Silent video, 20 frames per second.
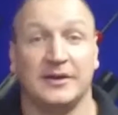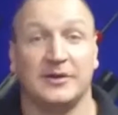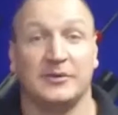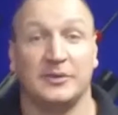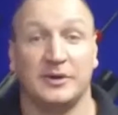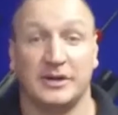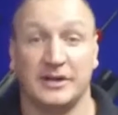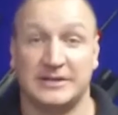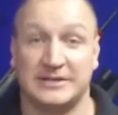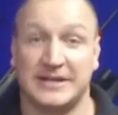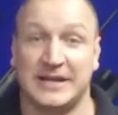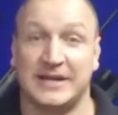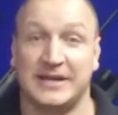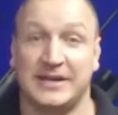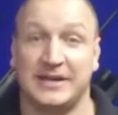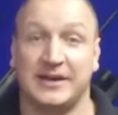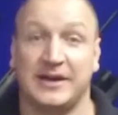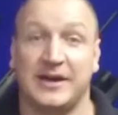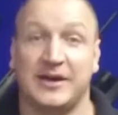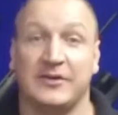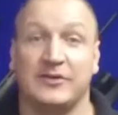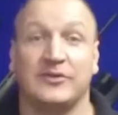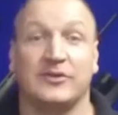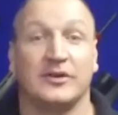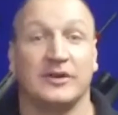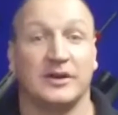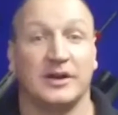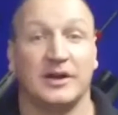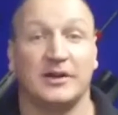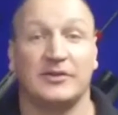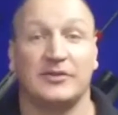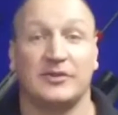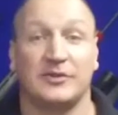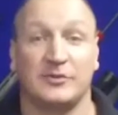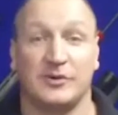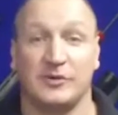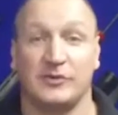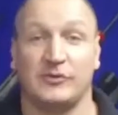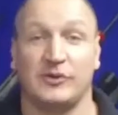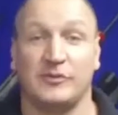We're going to take it out and see
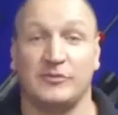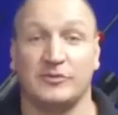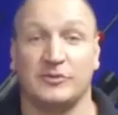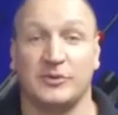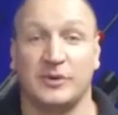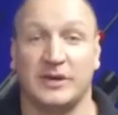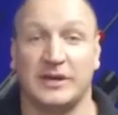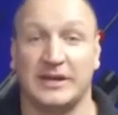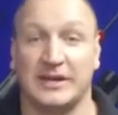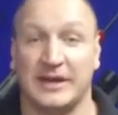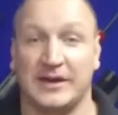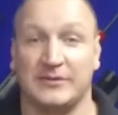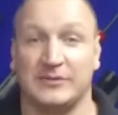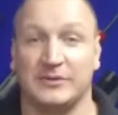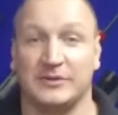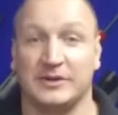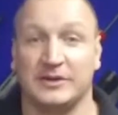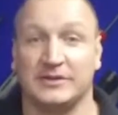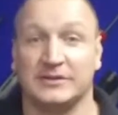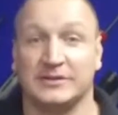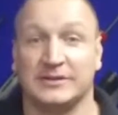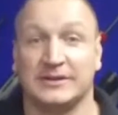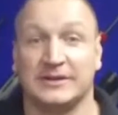what groups we can get with it.